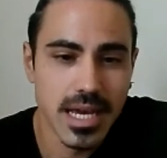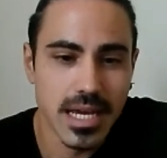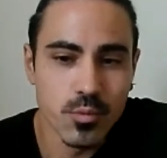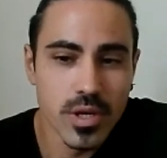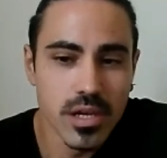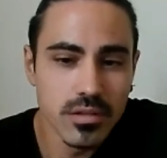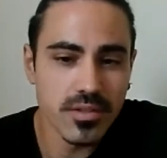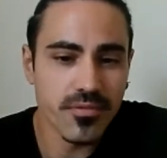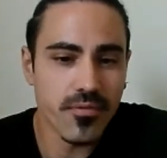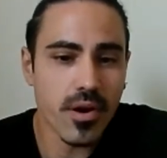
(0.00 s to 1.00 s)
And we'll
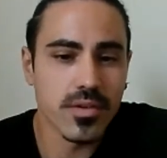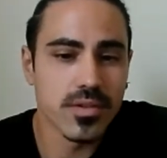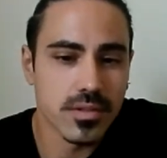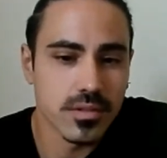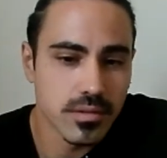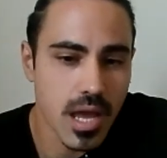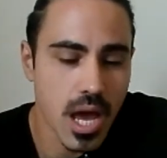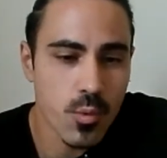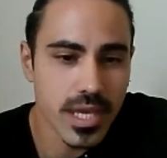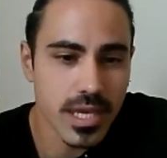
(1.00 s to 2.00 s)
also focus on how
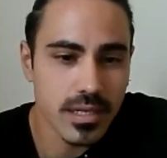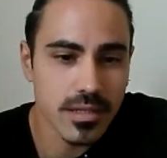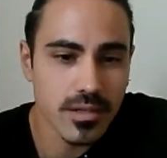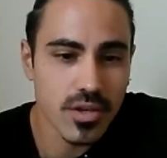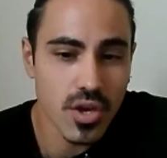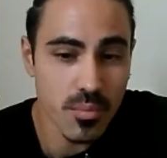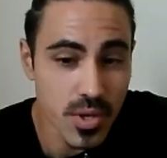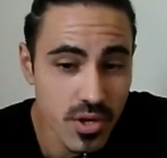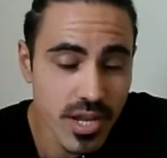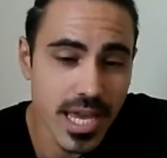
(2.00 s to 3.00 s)
we can
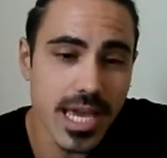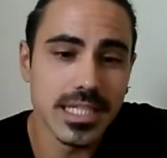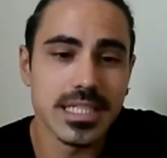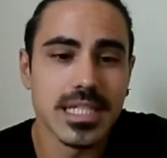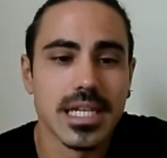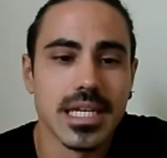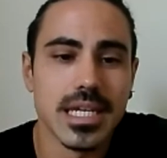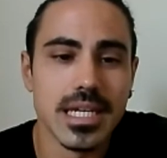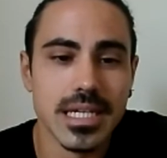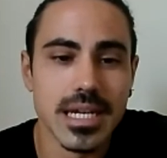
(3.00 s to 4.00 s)
communicate
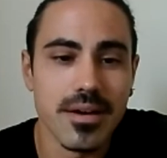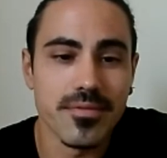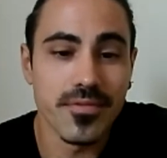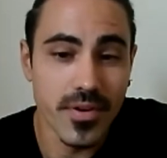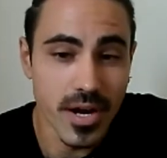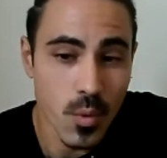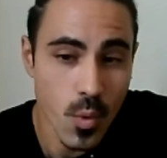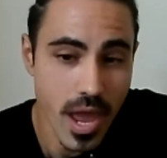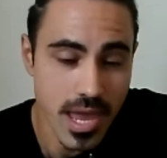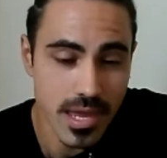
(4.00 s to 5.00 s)
in a fair
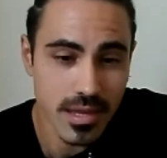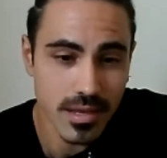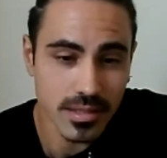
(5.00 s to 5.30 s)
way,